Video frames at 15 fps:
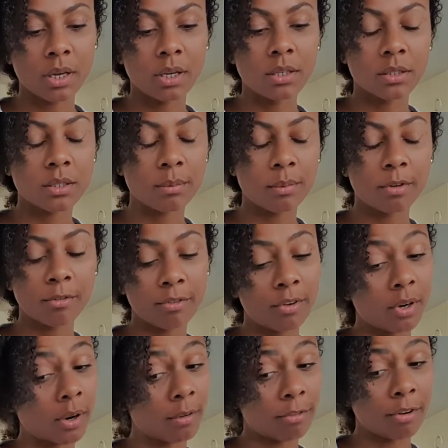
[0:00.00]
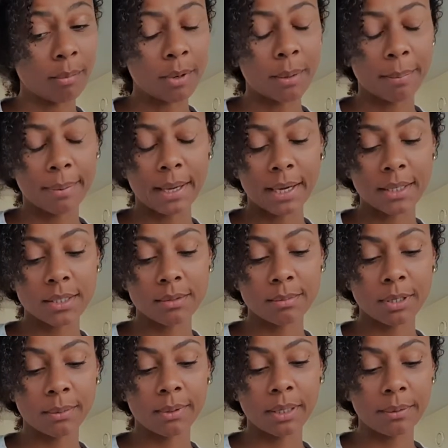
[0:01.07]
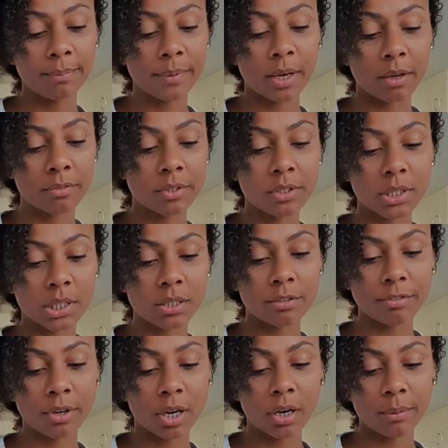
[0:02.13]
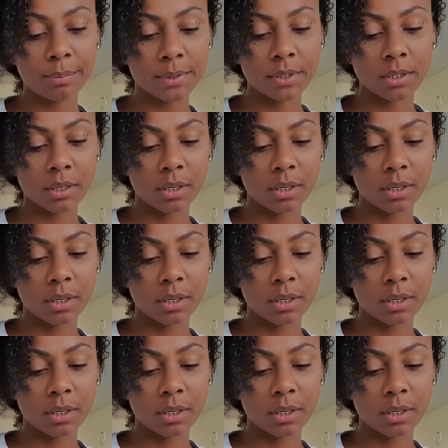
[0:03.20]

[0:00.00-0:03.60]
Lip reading: from our past. Maybe I have the Six of Cups,